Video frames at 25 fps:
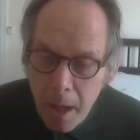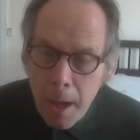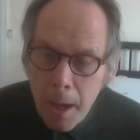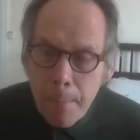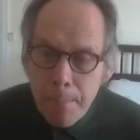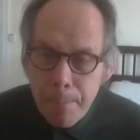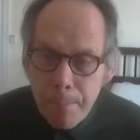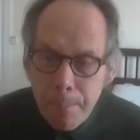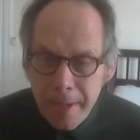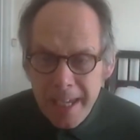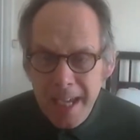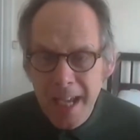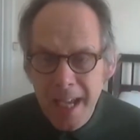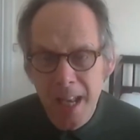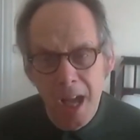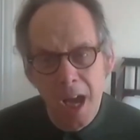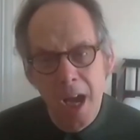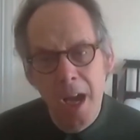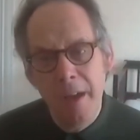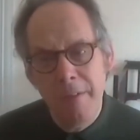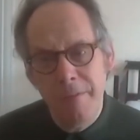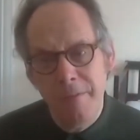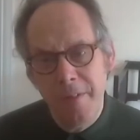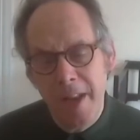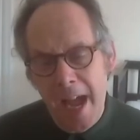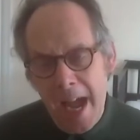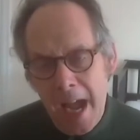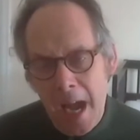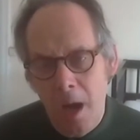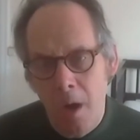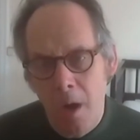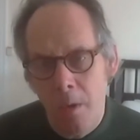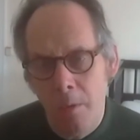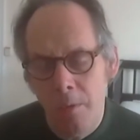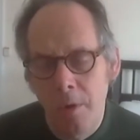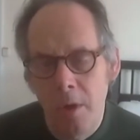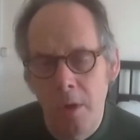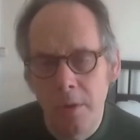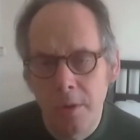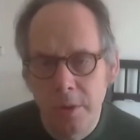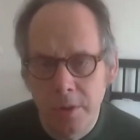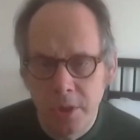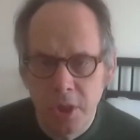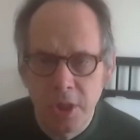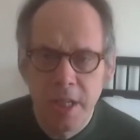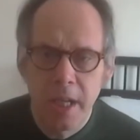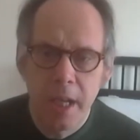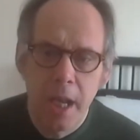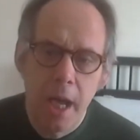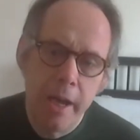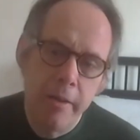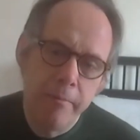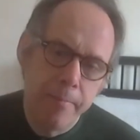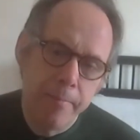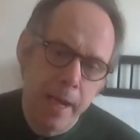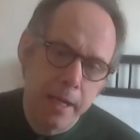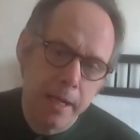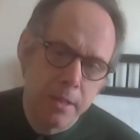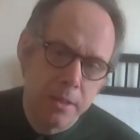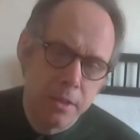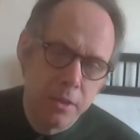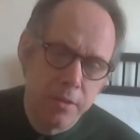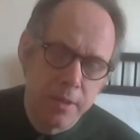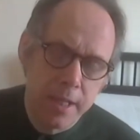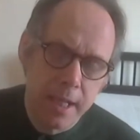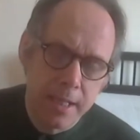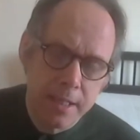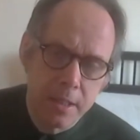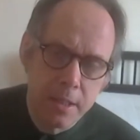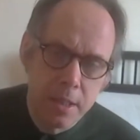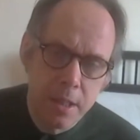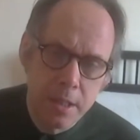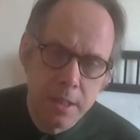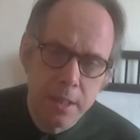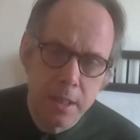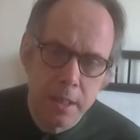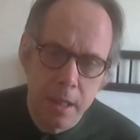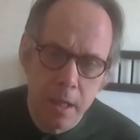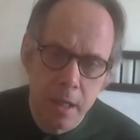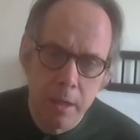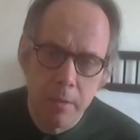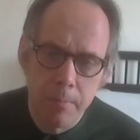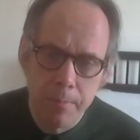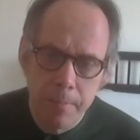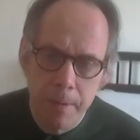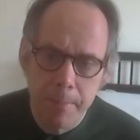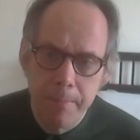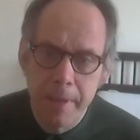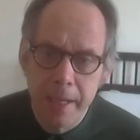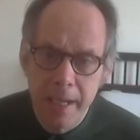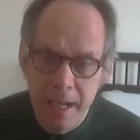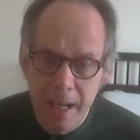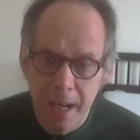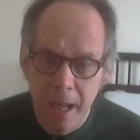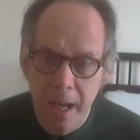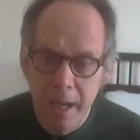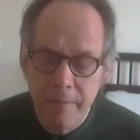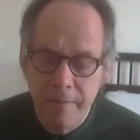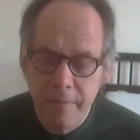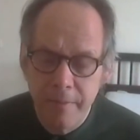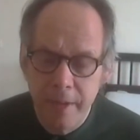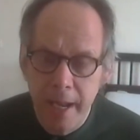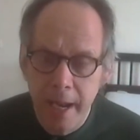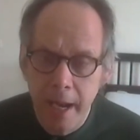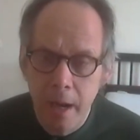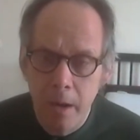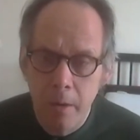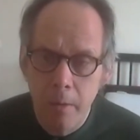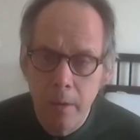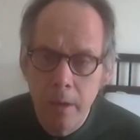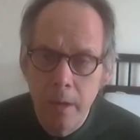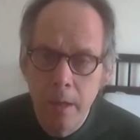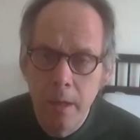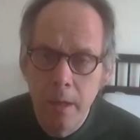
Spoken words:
and being alive now, not just alive back 2,000 years ago, but being alive now